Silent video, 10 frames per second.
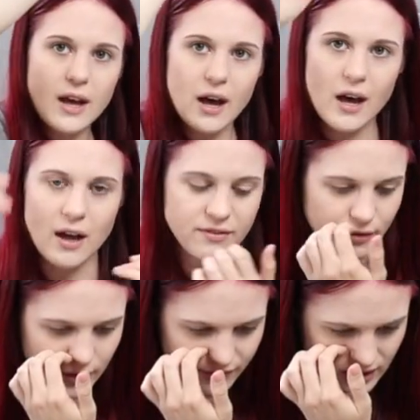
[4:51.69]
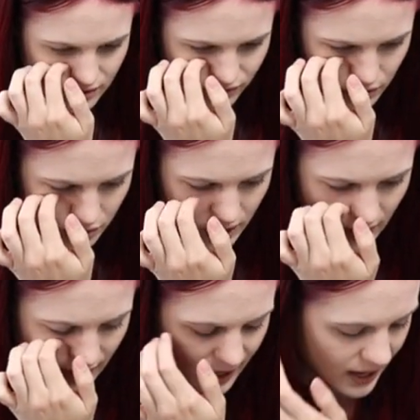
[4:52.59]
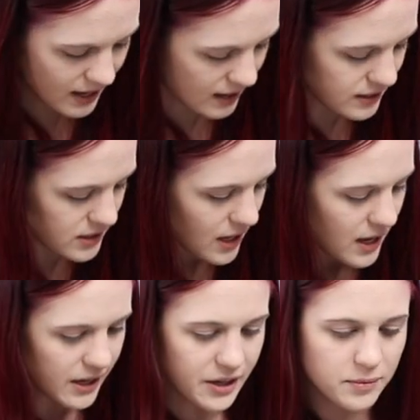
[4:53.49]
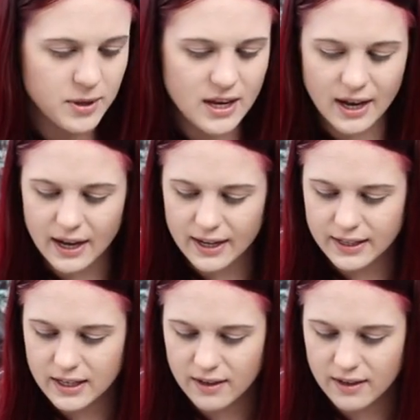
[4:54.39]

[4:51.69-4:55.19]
uh, full of his food. And he'll be on,